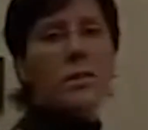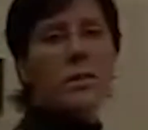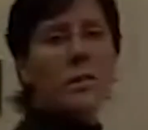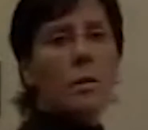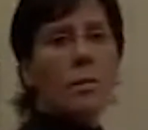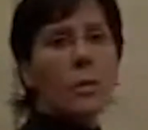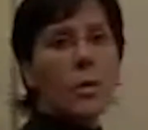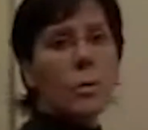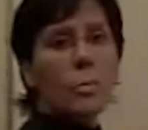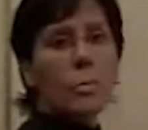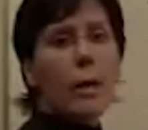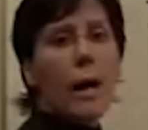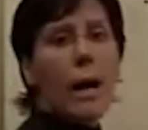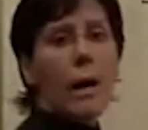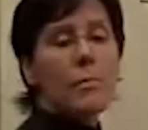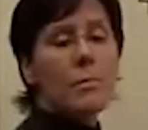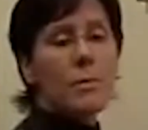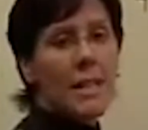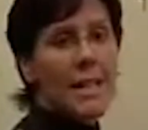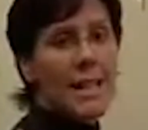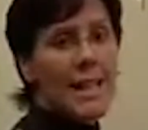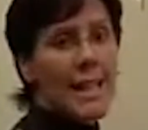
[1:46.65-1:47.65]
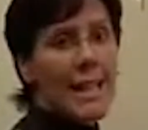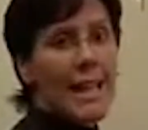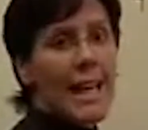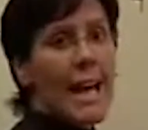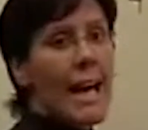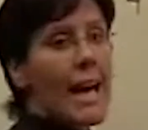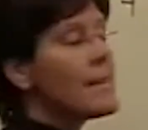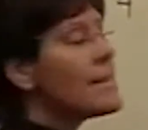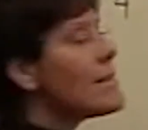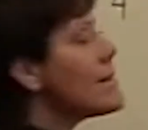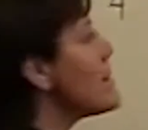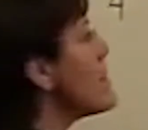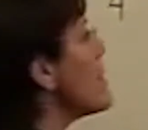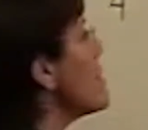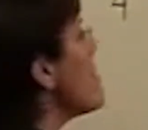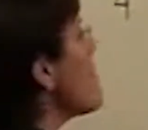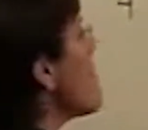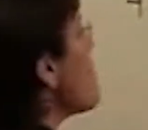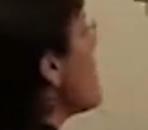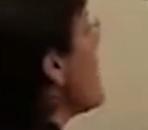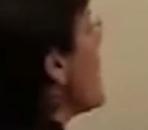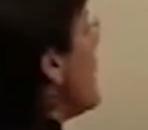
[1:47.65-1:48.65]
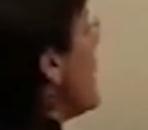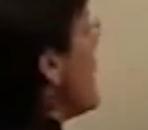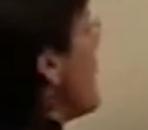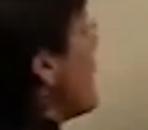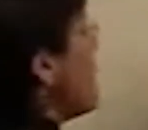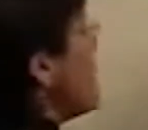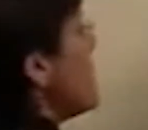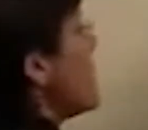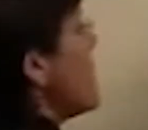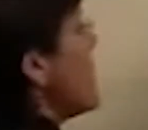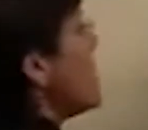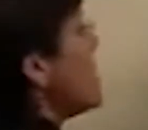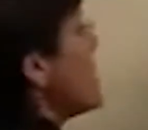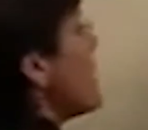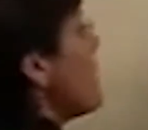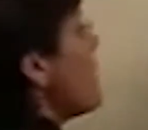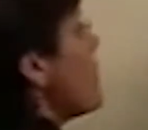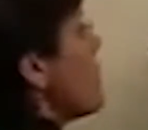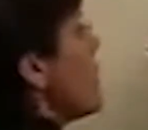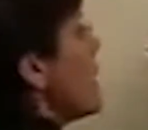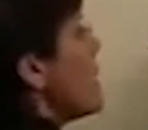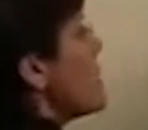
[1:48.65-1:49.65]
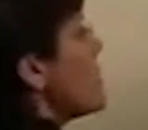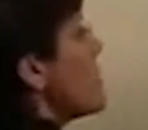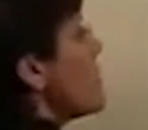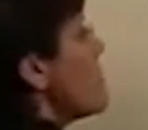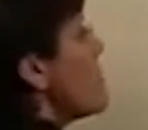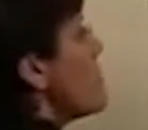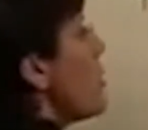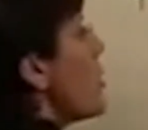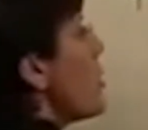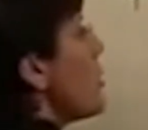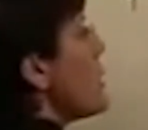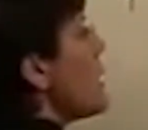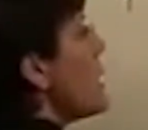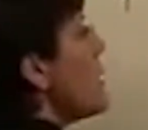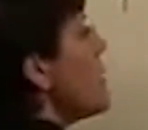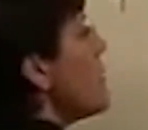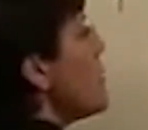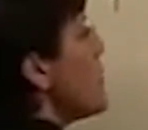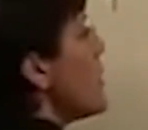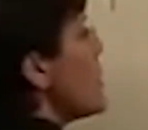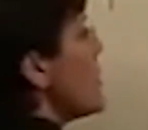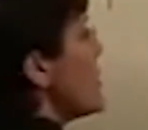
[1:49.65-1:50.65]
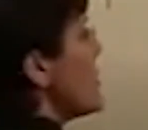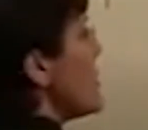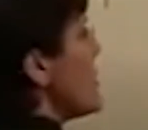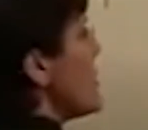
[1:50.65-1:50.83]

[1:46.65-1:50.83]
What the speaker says: similar problem to the last. And because I have a base of 4, if there's